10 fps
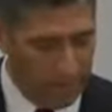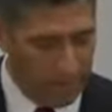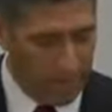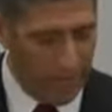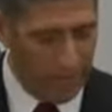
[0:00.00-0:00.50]

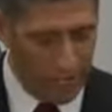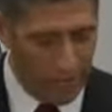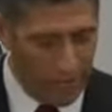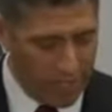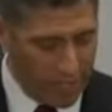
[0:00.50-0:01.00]
now I tell you
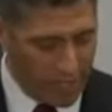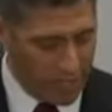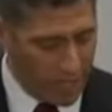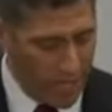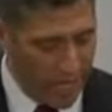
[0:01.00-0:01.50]
what, this
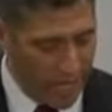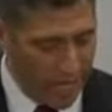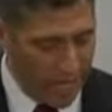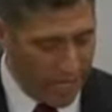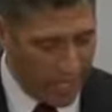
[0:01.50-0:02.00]
is a
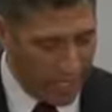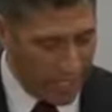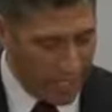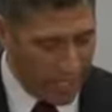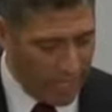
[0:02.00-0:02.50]
uh,
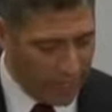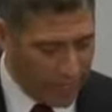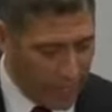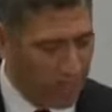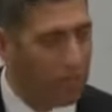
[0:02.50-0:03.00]
uh
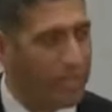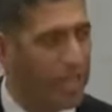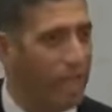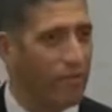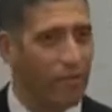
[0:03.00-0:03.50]
this is a big
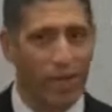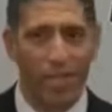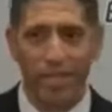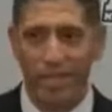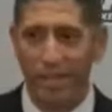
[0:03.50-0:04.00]
day for me.
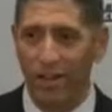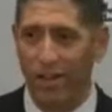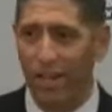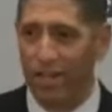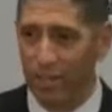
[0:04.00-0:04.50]

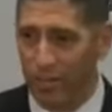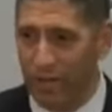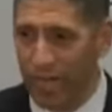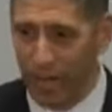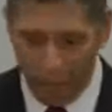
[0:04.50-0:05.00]
Okay, and it's a
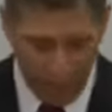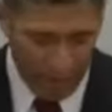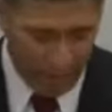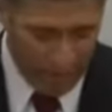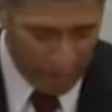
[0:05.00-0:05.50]
big day for my
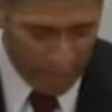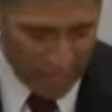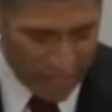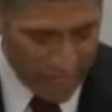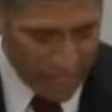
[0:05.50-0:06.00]

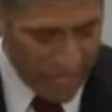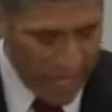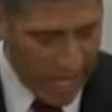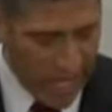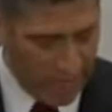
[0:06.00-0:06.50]
family.
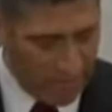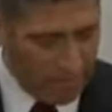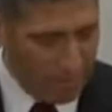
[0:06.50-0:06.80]
Um,